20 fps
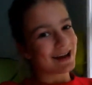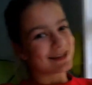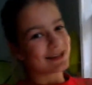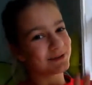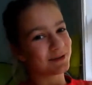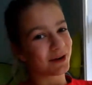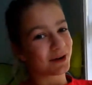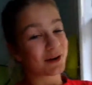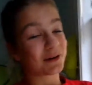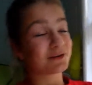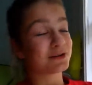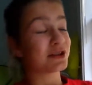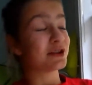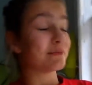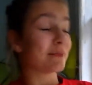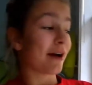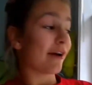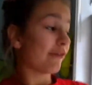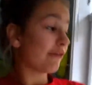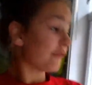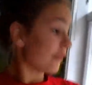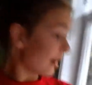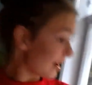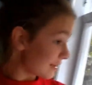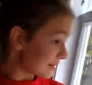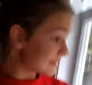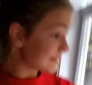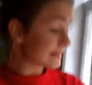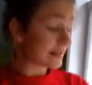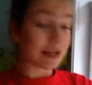guys, welcome to my
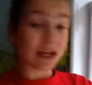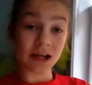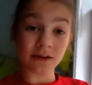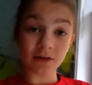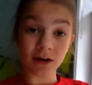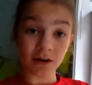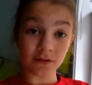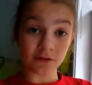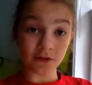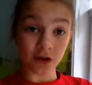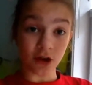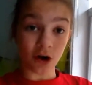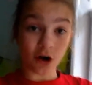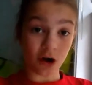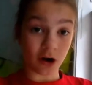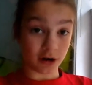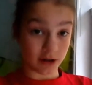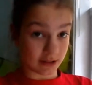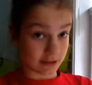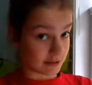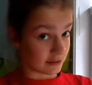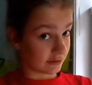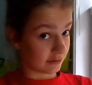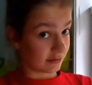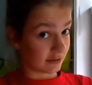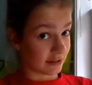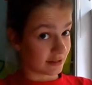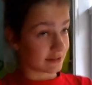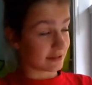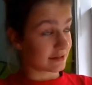first ever vlog. It's
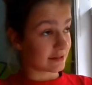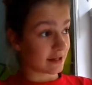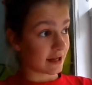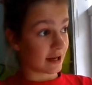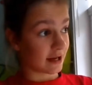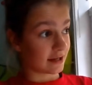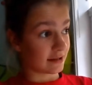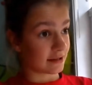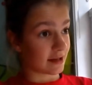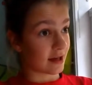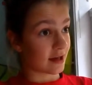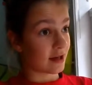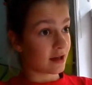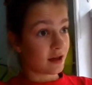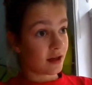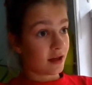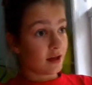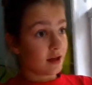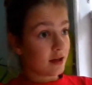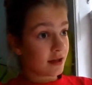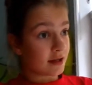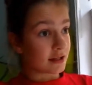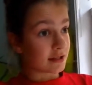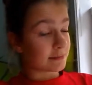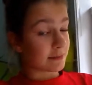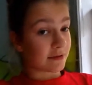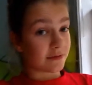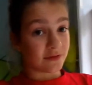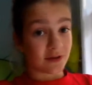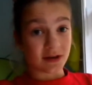really insane that
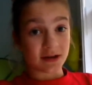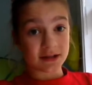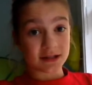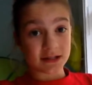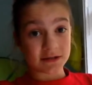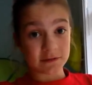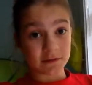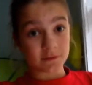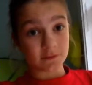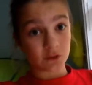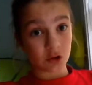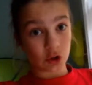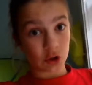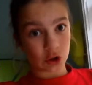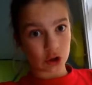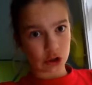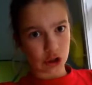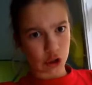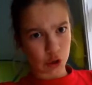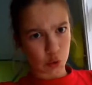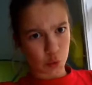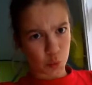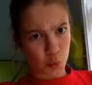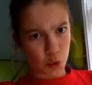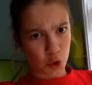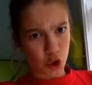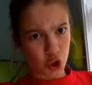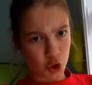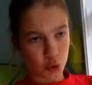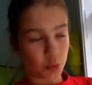it's my first ever vlog, like
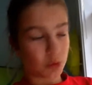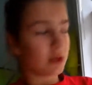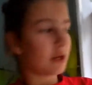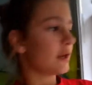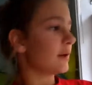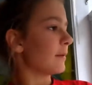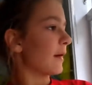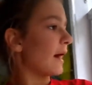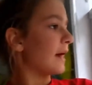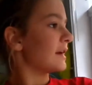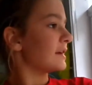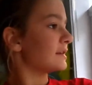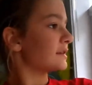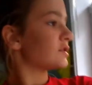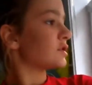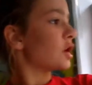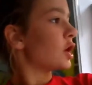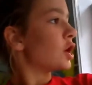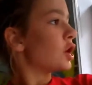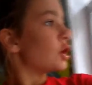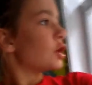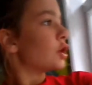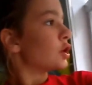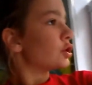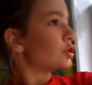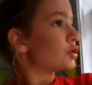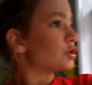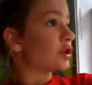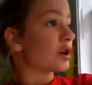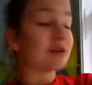whoa. Anyways,
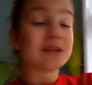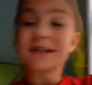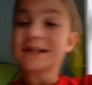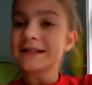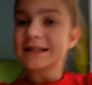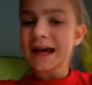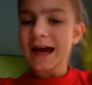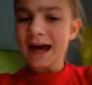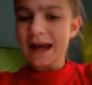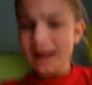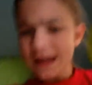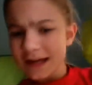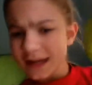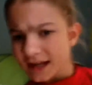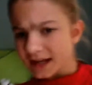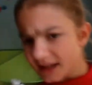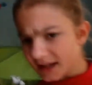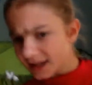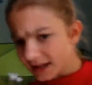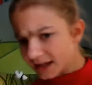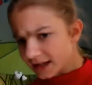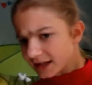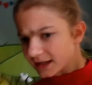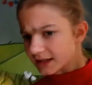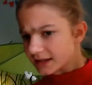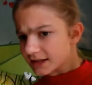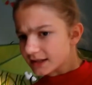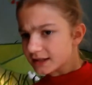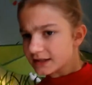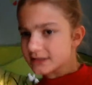so today
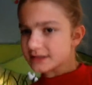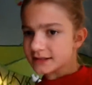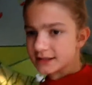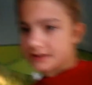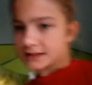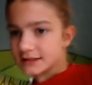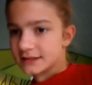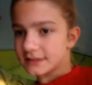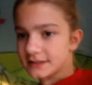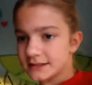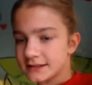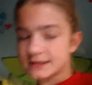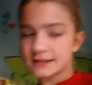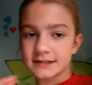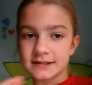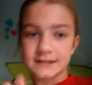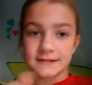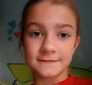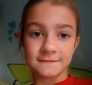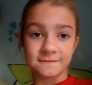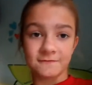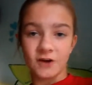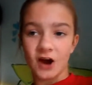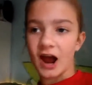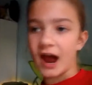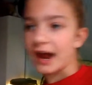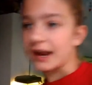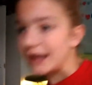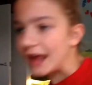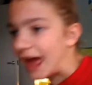is
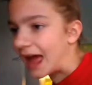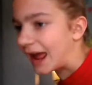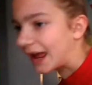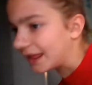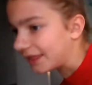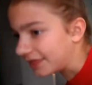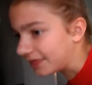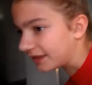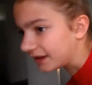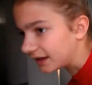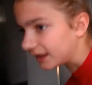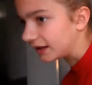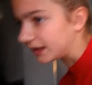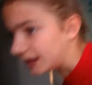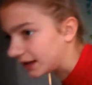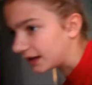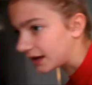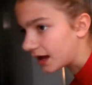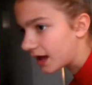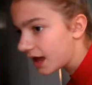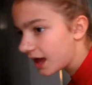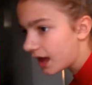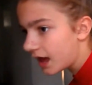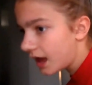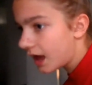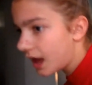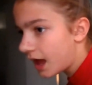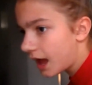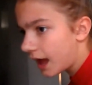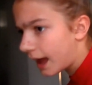Friday the
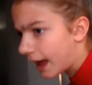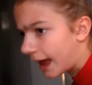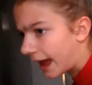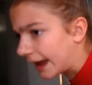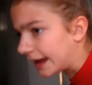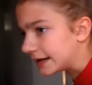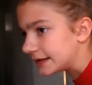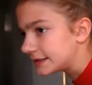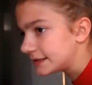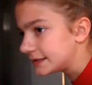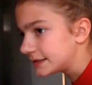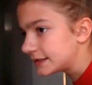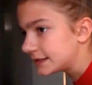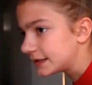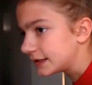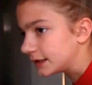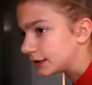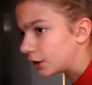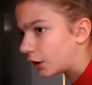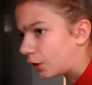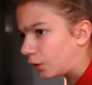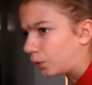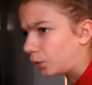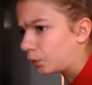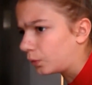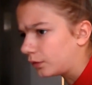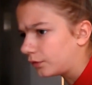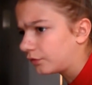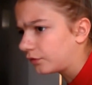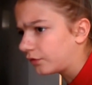18th, no,